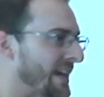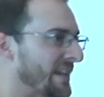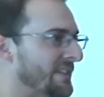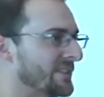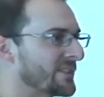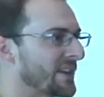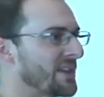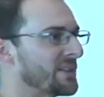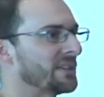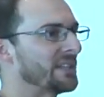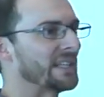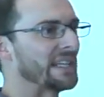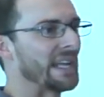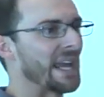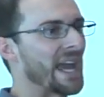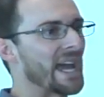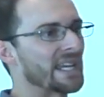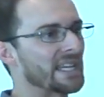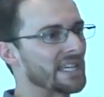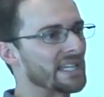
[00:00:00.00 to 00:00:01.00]
out in Southern
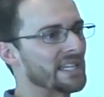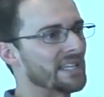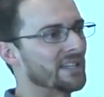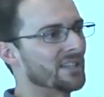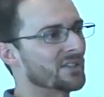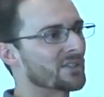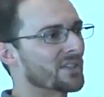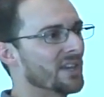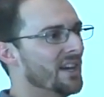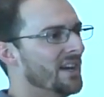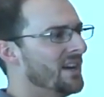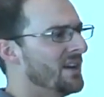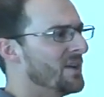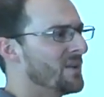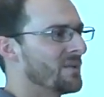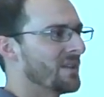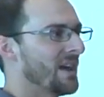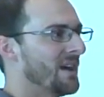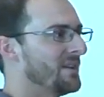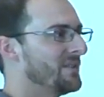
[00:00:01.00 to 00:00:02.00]
Indiana is
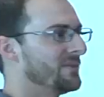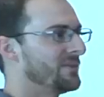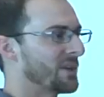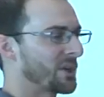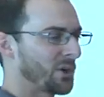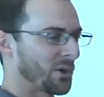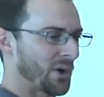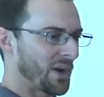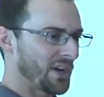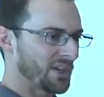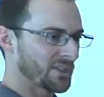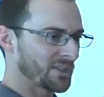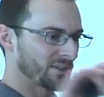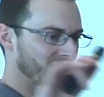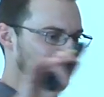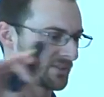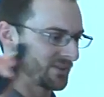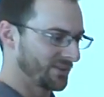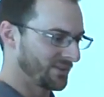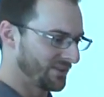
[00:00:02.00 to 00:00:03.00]
the
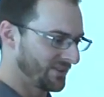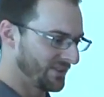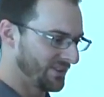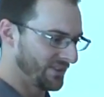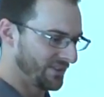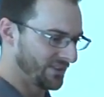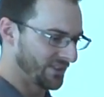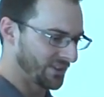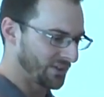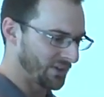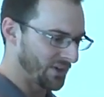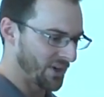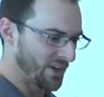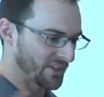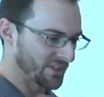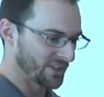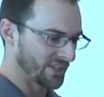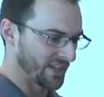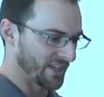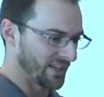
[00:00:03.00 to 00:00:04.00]
cross the
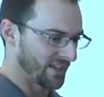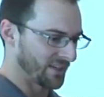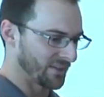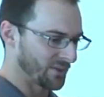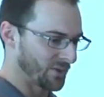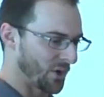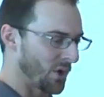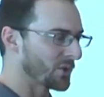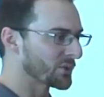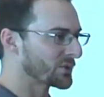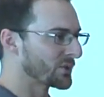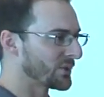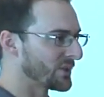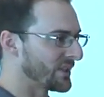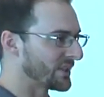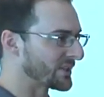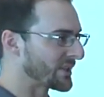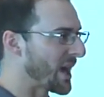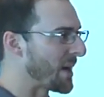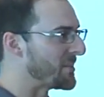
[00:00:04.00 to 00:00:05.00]
cross uh, culture
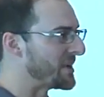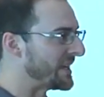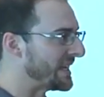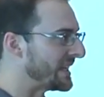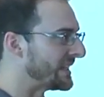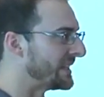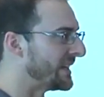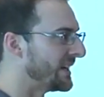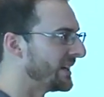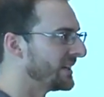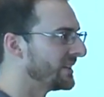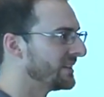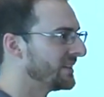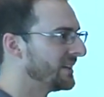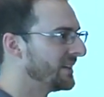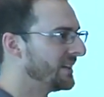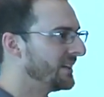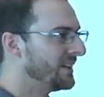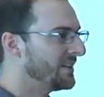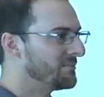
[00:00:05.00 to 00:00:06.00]
that's coming in there,
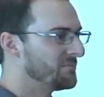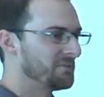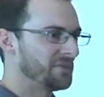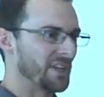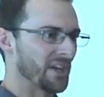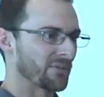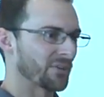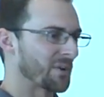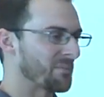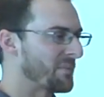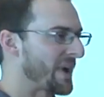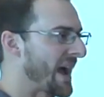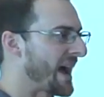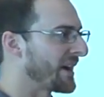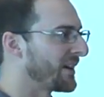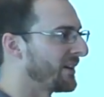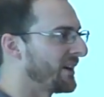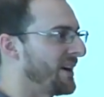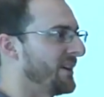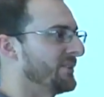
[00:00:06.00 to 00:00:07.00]
different
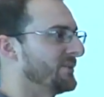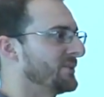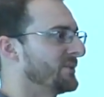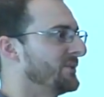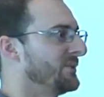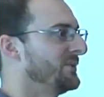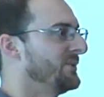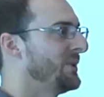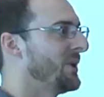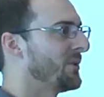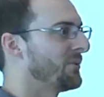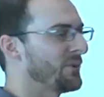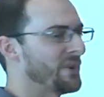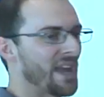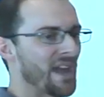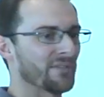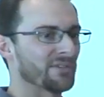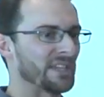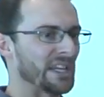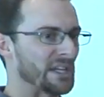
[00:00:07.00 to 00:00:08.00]
backgrounds. You know, if we
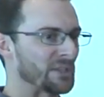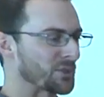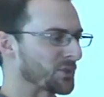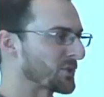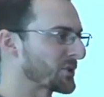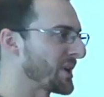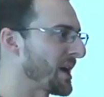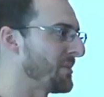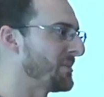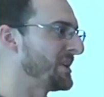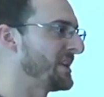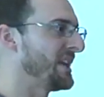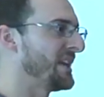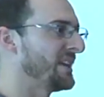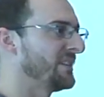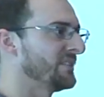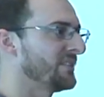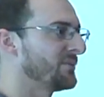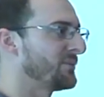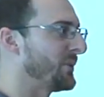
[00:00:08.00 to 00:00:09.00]
have teachers coming
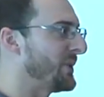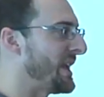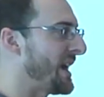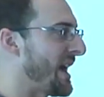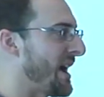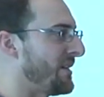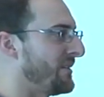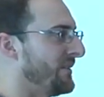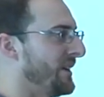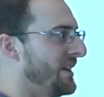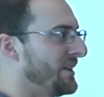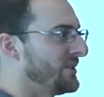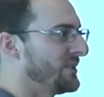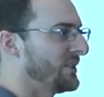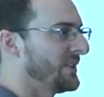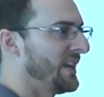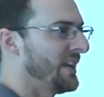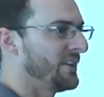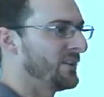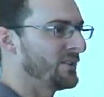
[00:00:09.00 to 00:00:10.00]
in, if we have
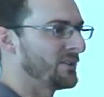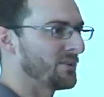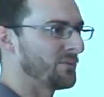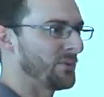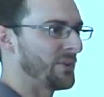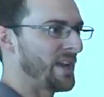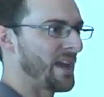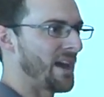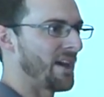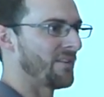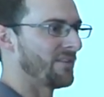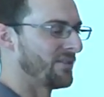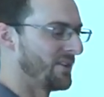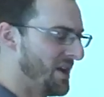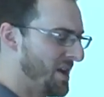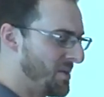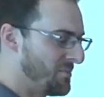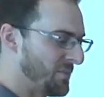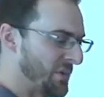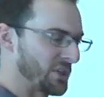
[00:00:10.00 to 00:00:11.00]
educators, if we have
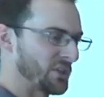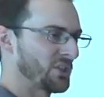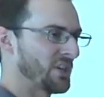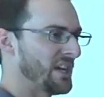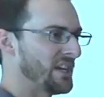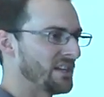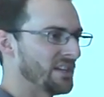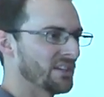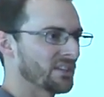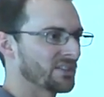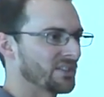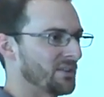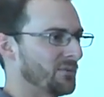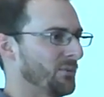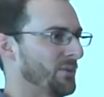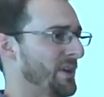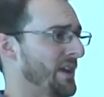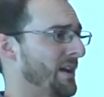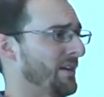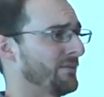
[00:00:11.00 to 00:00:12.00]
machinists,
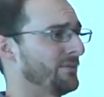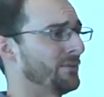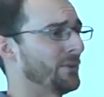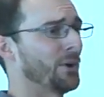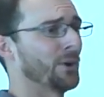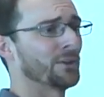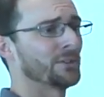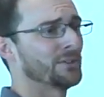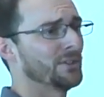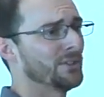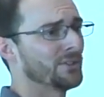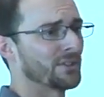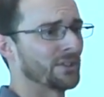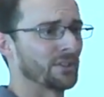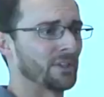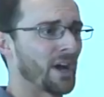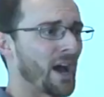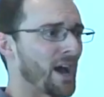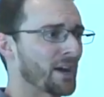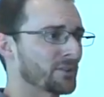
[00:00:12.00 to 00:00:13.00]
if we have nurses
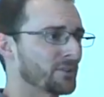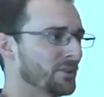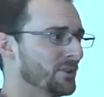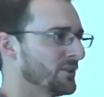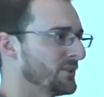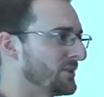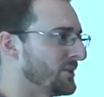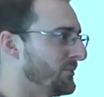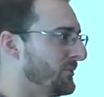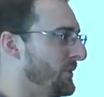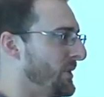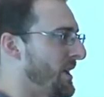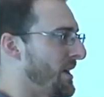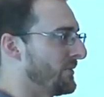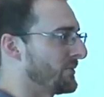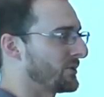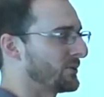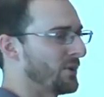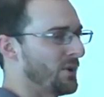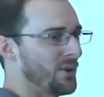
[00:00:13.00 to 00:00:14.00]
and doctors, if we
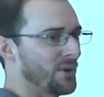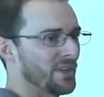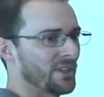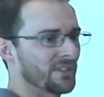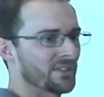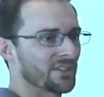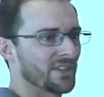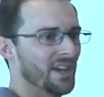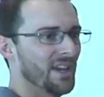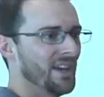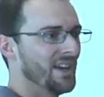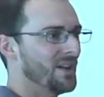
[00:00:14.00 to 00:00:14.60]
have students,